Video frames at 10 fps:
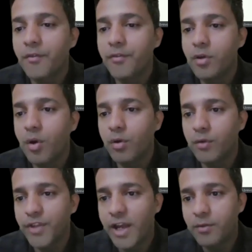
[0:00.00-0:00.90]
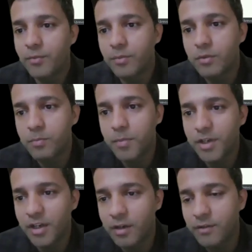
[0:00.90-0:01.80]
revenue out of that
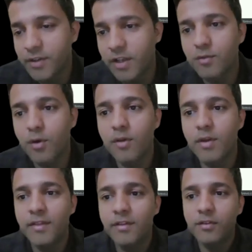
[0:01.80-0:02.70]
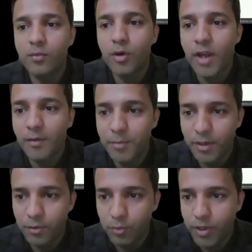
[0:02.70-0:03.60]
particular sales call. And this is what I've
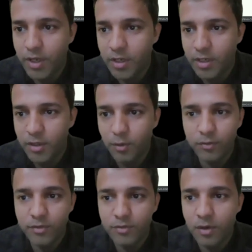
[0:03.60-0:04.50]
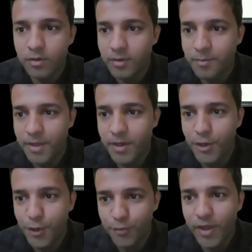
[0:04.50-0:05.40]
been doing earlier also. It's not
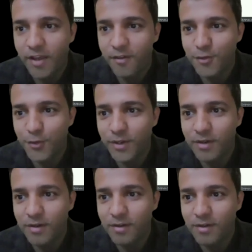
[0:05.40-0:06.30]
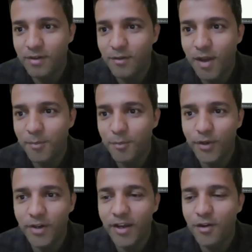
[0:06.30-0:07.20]
something new that I'm doing, I'm
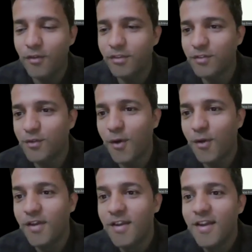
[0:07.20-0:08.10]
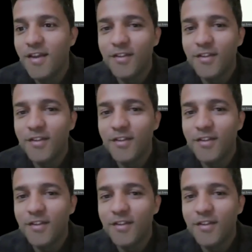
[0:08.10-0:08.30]
doing right on this call.